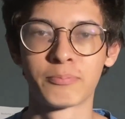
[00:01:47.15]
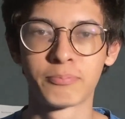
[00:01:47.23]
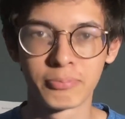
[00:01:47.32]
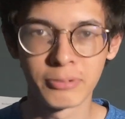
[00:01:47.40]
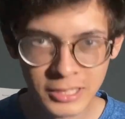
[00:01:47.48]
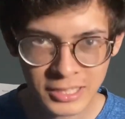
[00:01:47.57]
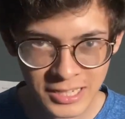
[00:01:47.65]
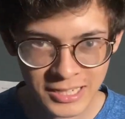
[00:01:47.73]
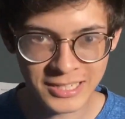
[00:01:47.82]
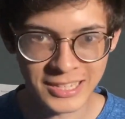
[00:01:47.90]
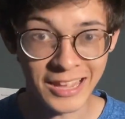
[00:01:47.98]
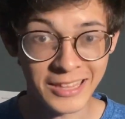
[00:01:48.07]
pretty
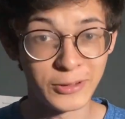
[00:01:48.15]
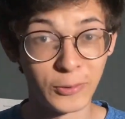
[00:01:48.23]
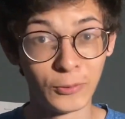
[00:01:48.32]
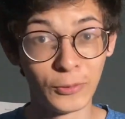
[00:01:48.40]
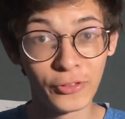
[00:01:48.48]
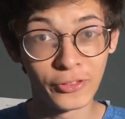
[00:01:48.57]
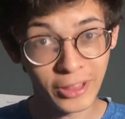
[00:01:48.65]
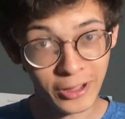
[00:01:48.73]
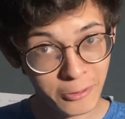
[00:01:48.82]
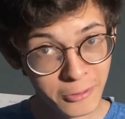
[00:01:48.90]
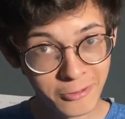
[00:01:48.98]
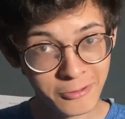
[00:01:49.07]
set,
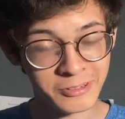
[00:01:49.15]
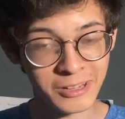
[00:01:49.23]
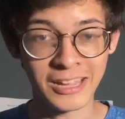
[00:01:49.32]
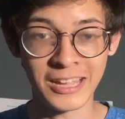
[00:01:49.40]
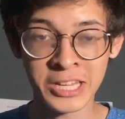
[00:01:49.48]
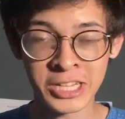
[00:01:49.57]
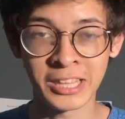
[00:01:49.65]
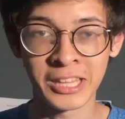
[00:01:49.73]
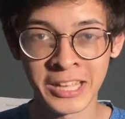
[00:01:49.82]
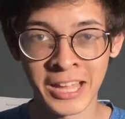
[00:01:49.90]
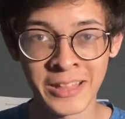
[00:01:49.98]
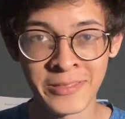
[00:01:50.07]
although I actually
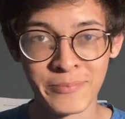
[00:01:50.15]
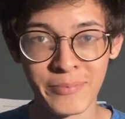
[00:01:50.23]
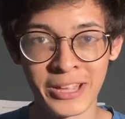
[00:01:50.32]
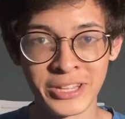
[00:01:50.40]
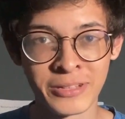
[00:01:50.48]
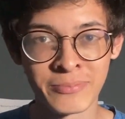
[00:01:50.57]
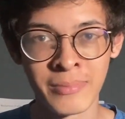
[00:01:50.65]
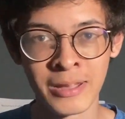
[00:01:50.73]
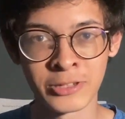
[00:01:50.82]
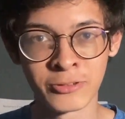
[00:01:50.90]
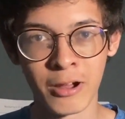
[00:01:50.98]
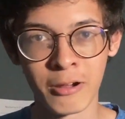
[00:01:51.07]
can imagine
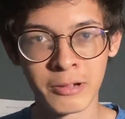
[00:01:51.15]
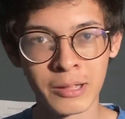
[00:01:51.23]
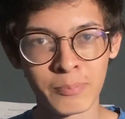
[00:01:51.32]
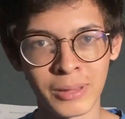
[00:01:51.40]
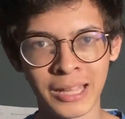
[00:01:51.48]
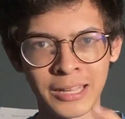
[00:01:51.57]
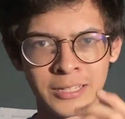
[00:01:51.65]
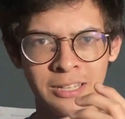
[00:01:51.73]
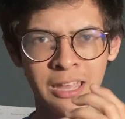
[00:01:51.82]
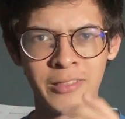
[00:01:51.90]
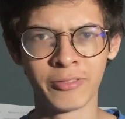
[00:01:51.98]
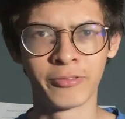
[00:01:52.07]
Mazraoui playing as an
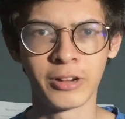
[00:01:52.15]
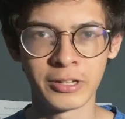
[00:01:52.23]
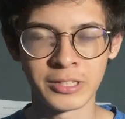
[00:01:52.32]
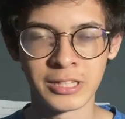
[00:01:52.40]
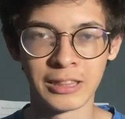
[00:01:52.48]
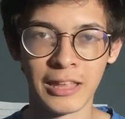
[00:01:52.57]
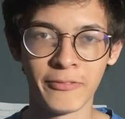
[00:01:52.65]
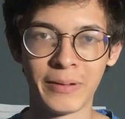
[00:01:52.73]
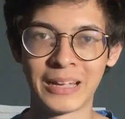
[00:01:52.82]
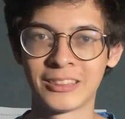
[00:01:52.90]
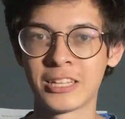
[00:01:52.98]
inverted left back.